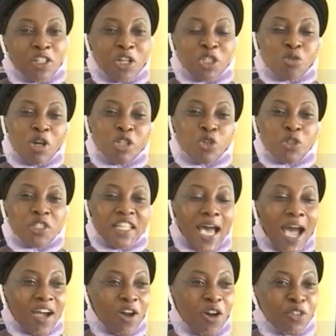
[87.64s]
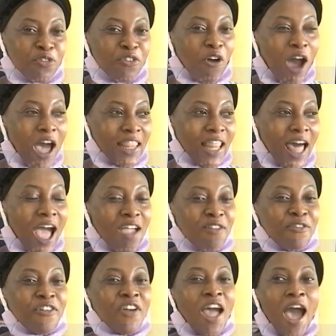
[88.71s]
just want to thank God for her
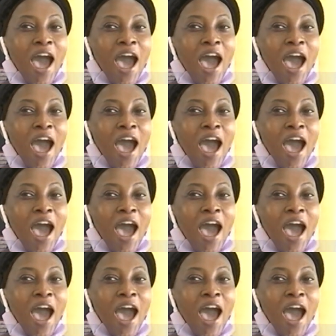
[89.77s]
life.